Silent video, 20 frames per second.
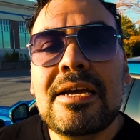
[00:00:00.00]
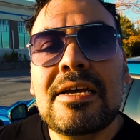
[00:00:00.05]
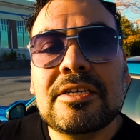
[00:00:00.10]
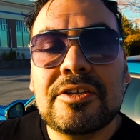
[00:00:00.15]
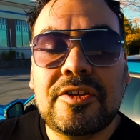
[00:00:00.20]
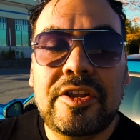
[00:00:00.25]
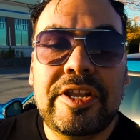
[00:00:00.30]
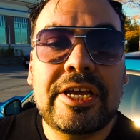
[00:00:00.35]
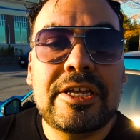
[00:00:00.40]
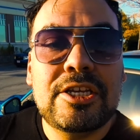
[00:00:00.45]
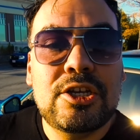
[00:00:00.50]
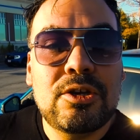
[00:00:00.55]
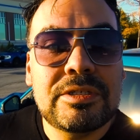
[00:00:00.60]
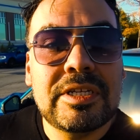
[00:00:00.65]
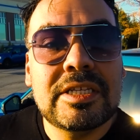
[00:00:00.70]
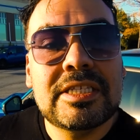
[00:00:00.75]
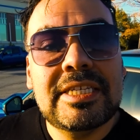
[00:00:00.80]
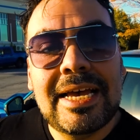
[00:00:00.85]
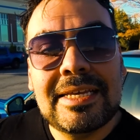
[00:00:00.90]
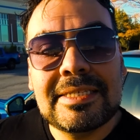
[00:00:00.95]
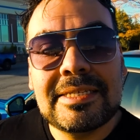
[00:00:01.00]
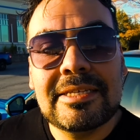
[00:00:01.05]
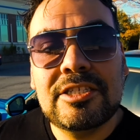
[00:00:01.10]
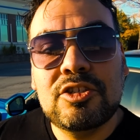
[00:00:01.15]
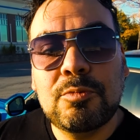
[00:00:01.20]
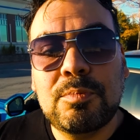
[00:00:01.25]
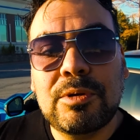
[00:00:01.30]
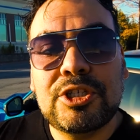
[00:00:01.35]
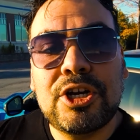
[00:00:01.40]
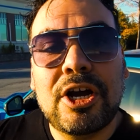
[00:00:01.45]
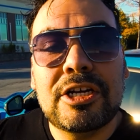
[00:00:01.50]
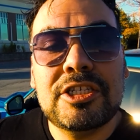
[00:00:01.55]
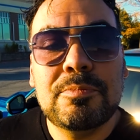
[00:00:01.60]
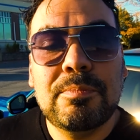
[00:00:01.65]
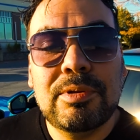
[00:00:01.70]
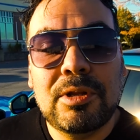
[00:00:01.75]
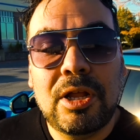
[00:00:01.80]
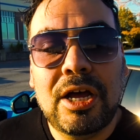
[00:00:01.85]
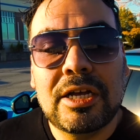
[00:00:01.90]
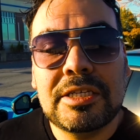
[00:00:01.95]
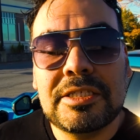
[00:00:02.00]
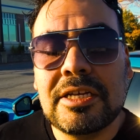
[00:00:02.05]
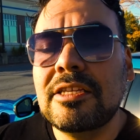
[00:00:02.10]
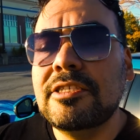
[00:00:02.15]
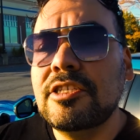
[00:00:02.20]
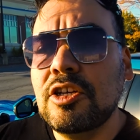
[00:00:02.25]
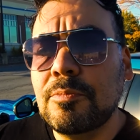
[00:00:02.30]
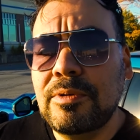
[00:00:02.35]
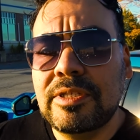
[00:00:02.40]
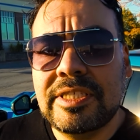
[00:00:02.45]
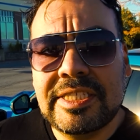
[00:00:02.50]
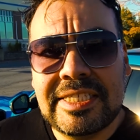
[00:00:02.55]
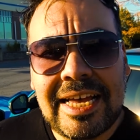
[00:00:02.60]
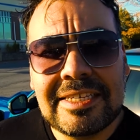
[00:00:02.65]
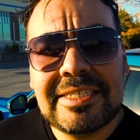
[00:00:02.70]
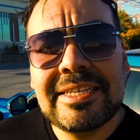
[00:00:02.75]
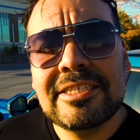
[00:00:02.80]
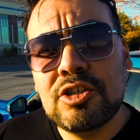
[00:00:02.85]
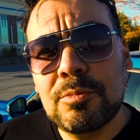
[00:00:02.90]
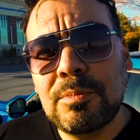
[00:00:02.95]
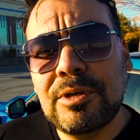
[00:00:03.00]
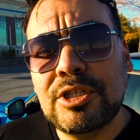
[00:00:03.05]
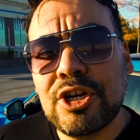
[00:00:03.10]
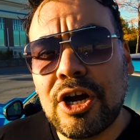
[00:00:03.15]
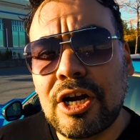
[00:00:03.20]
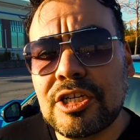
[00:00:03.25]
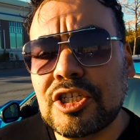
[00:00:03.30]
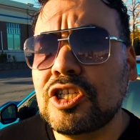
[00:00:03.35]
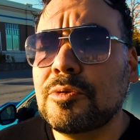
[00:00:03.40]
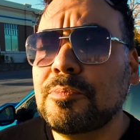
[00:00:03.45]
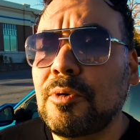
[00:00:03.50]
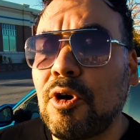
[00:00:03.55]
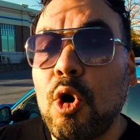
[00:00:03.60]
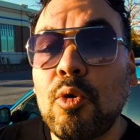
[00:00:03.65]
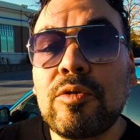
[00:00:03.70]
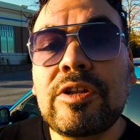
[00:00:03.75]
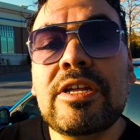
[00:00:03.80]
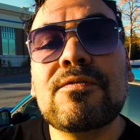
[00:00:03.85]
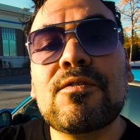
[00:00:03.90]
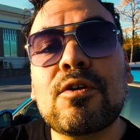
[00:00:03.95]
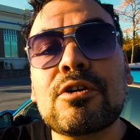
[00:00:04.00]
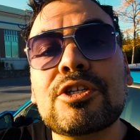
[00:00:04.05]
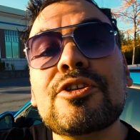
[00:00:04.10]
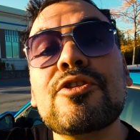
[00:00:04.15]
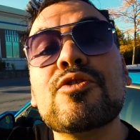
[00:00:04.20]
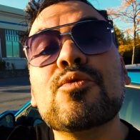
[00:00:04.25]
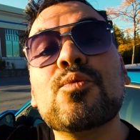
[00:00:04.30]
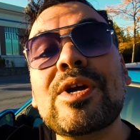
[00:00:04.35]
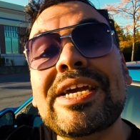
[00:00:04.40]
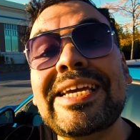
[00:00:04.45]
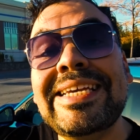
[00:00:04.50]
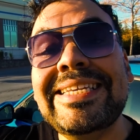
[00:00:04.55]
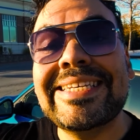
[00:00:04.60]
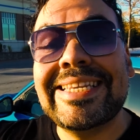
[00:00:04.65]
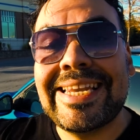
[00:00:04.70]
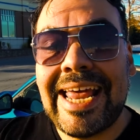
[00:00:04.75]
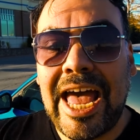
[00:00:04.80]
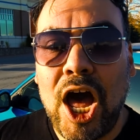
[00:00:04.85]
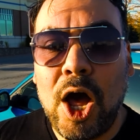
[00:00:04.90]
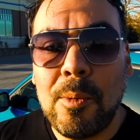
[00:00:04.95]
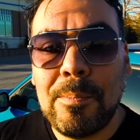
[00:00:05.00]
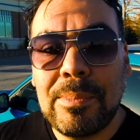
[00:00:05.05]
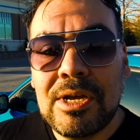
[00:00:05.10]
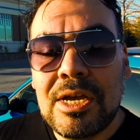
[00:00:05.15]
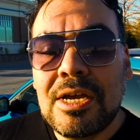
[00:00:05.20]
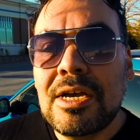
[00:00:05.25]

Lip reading: so they can use in Tesla supercharging plugs, Tesla superchargers, but only version 3s and up.